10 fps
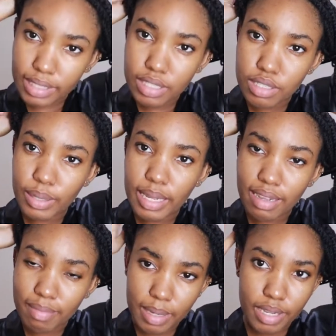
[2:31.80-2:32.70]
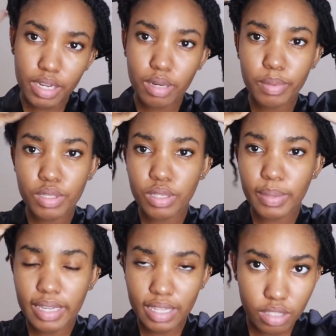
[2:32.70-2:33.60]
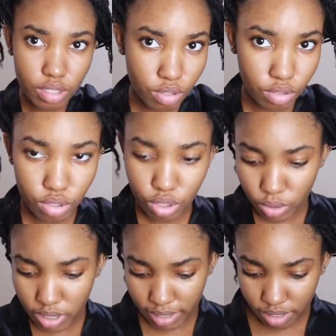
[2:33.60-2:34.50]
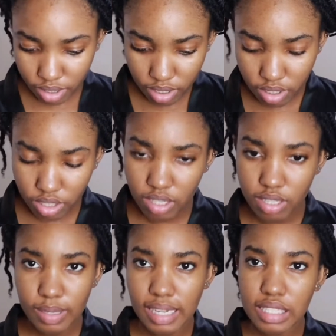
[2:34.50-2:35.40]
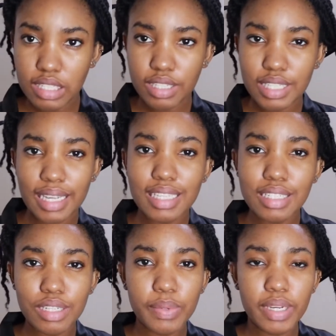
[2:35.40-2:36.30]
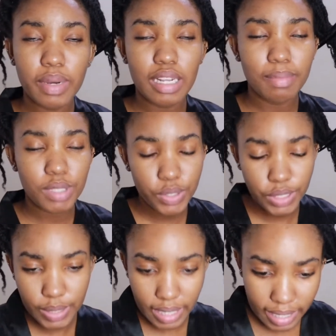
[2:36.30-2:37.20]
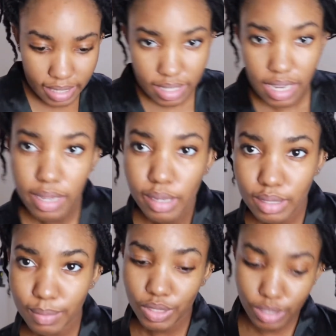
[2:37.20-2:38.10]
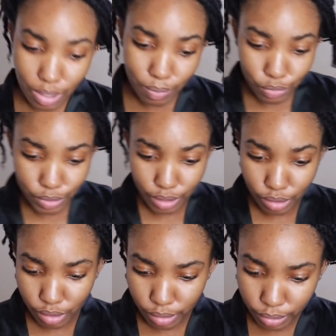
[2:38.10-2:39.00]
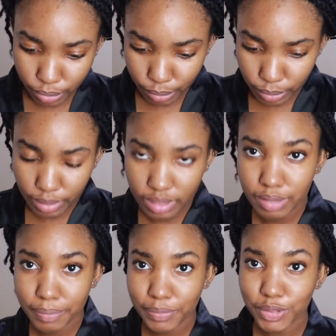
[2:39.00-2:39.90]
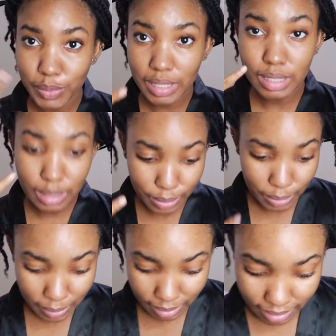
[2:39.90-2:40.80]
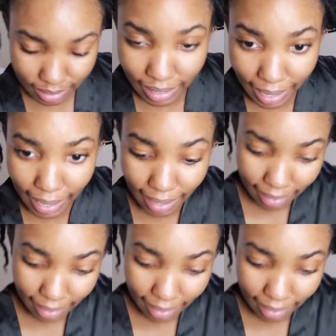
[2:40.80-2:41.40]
so I have my hair put away into 2 sections just so that it doesn't get in the way while I'm showing you guys. So I'm gonna come real close, okay?